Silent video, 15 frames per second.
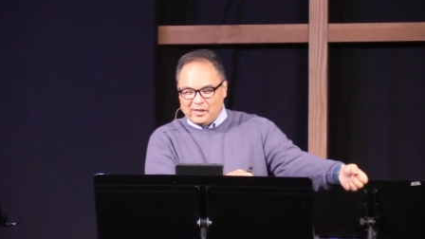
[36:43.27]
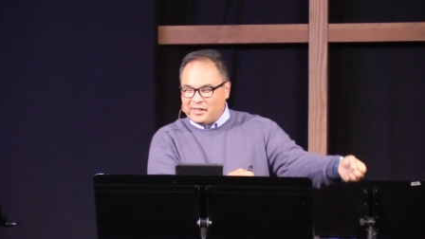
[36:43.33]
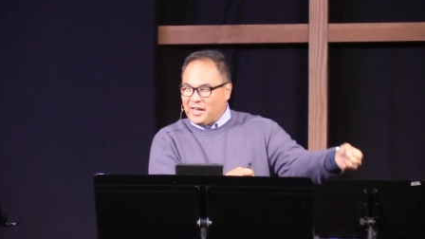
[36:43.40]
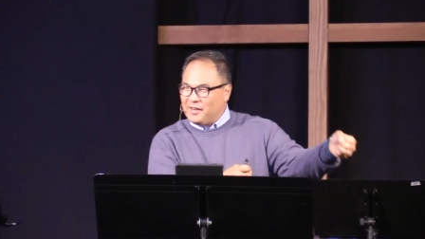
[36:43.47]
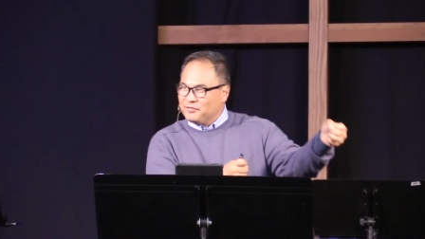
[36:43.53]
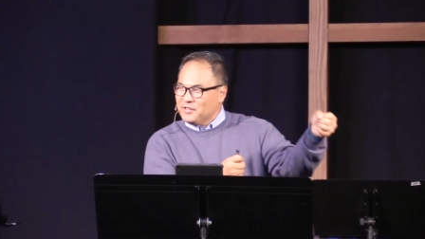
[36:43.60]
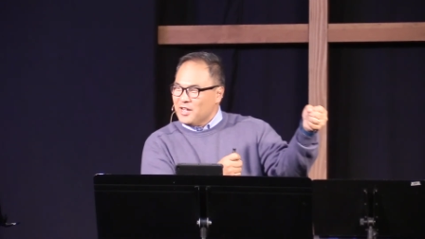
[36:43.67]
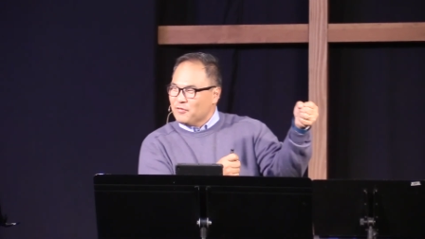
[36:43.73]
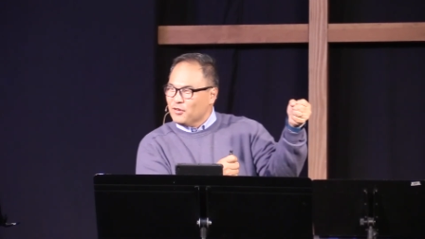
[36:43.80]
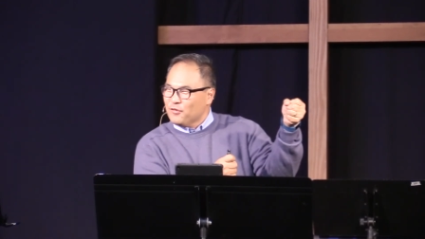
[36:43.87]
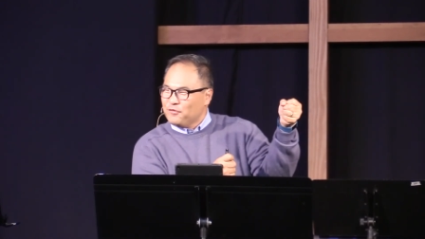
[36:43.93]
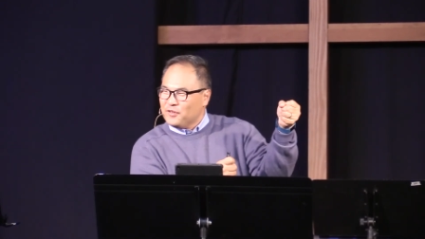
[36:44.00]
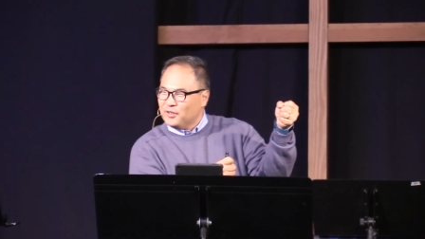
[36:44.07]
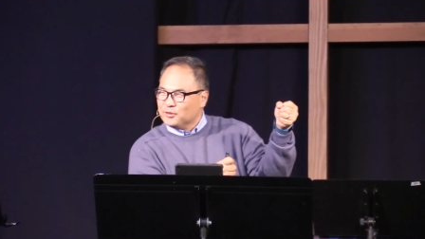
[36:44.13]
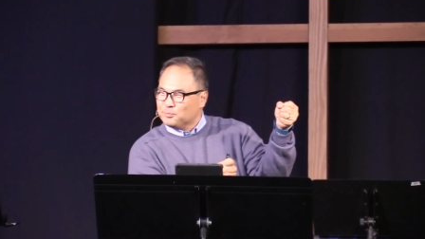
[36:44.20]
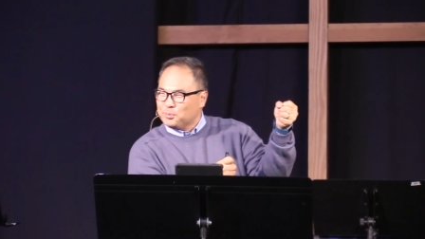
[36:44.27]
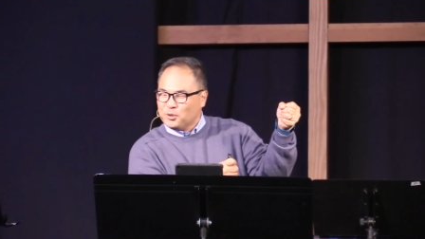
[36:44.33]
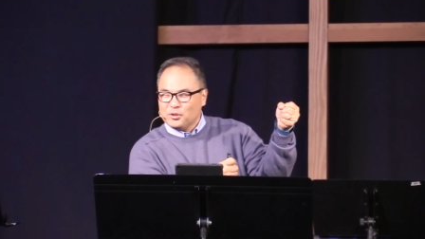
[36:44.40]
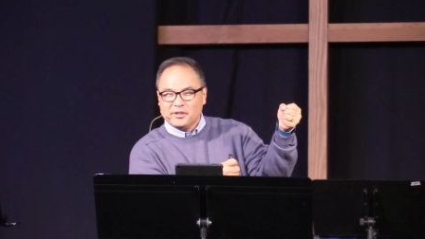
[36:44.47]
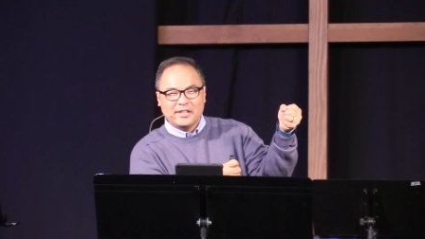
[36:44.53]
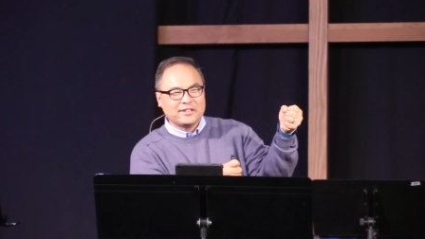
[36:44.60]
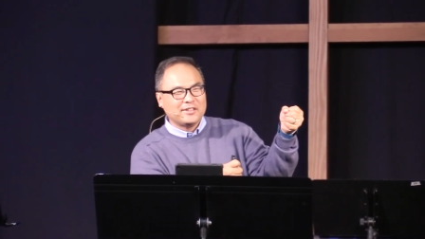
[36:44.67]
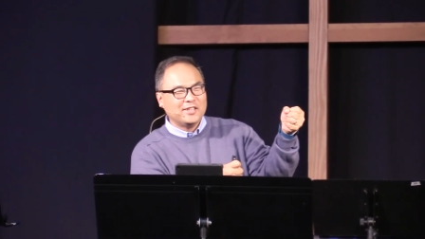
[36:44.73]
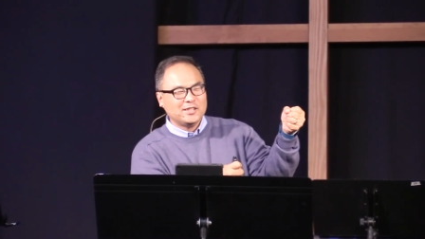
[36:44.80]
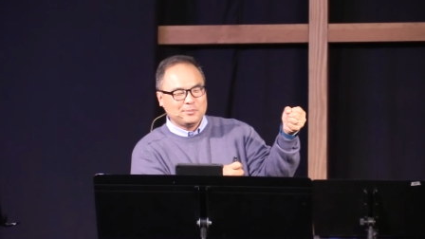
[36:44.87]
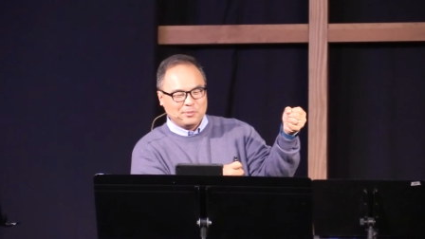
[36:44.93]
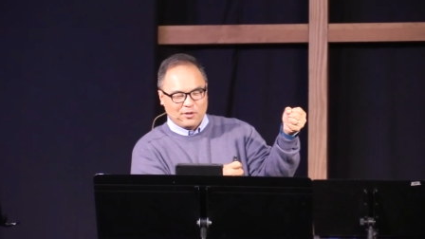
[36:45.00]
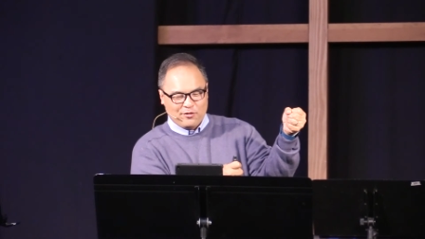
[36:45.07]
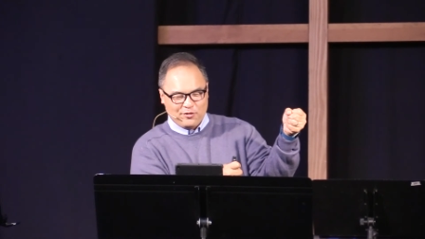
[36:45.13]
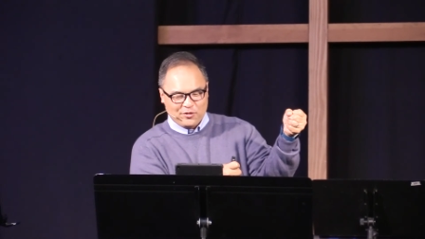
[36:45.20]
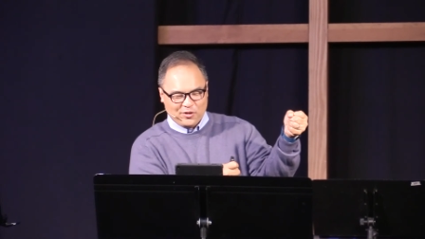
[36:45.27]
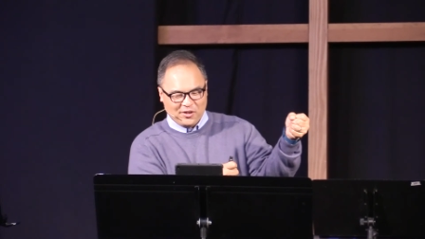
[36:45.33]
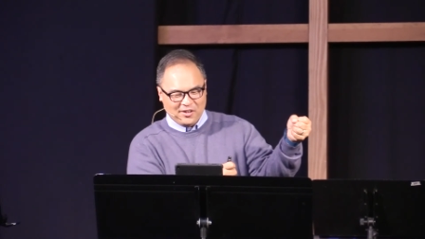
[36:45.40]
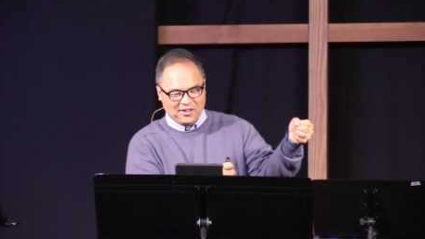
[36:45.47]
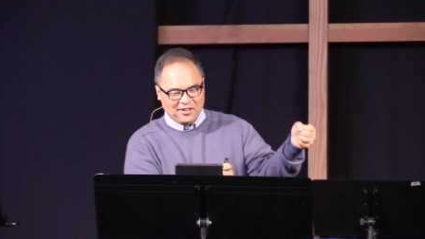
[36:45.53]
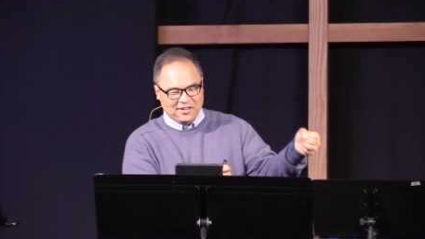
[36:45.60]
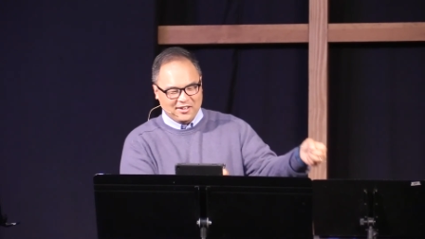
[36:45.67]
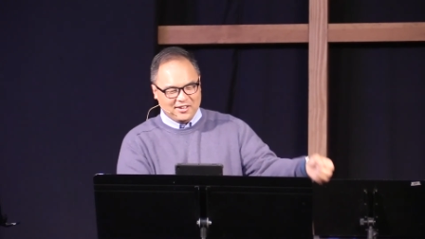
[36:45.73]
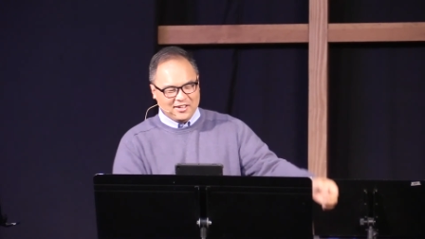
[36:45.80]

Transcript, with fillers: I've never felt pulled like this before.